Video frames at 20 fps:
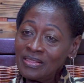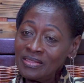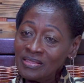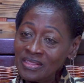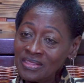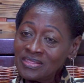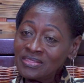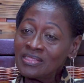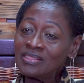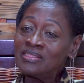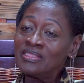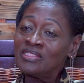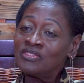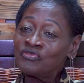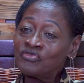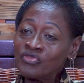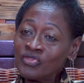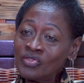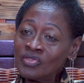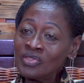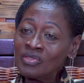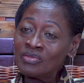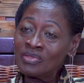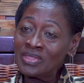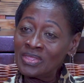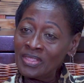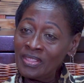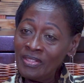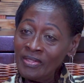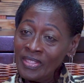us to this
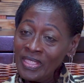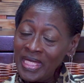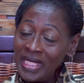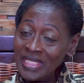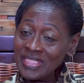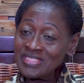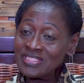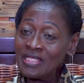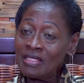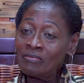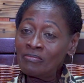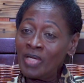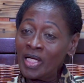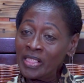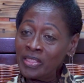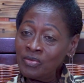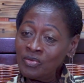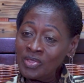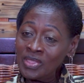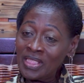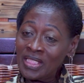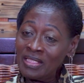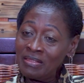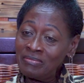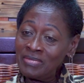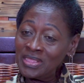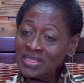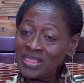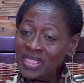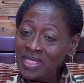funeral. And somebody will
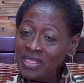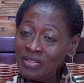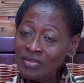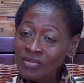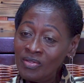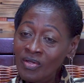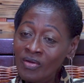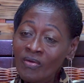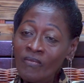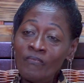come and tell you,